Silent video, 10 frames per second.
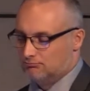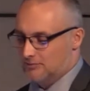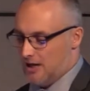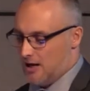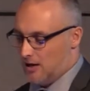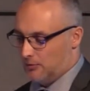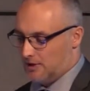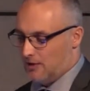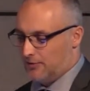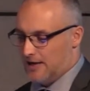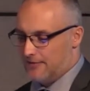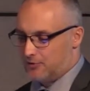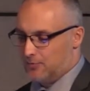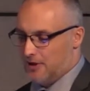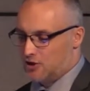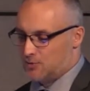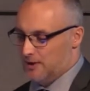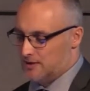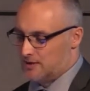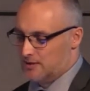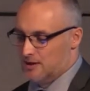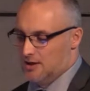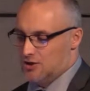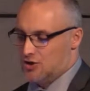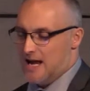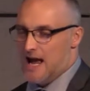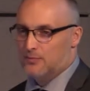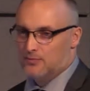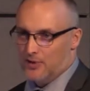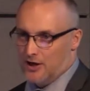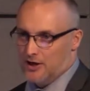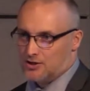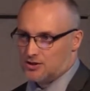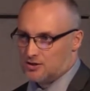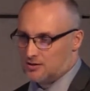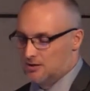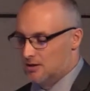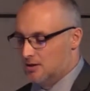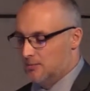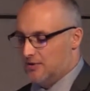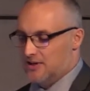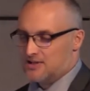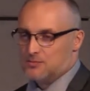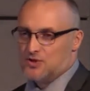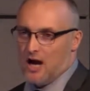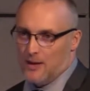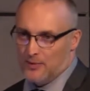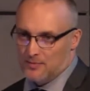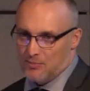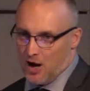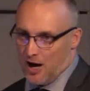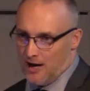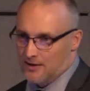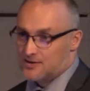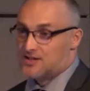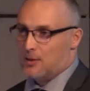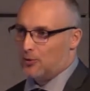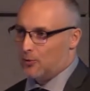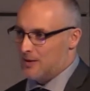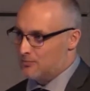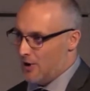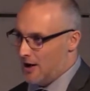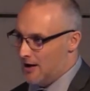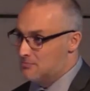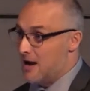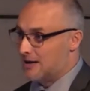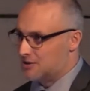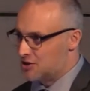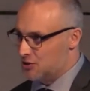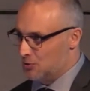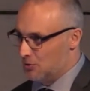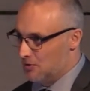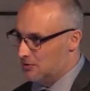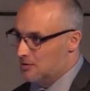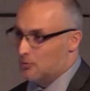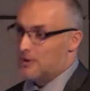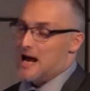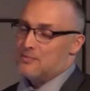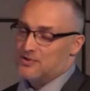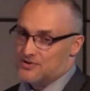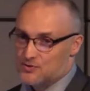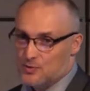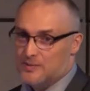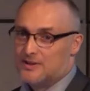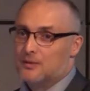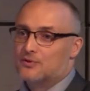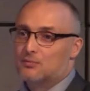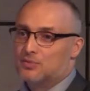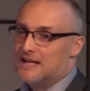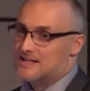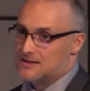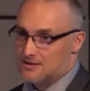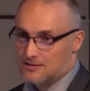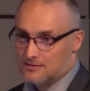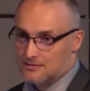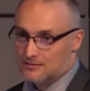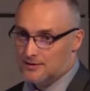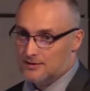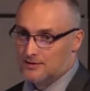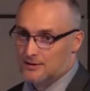Yeah, recovery after punishment. She had been punished, but then some time went by, summer went by, back to school. What happens is we become complacent. Right?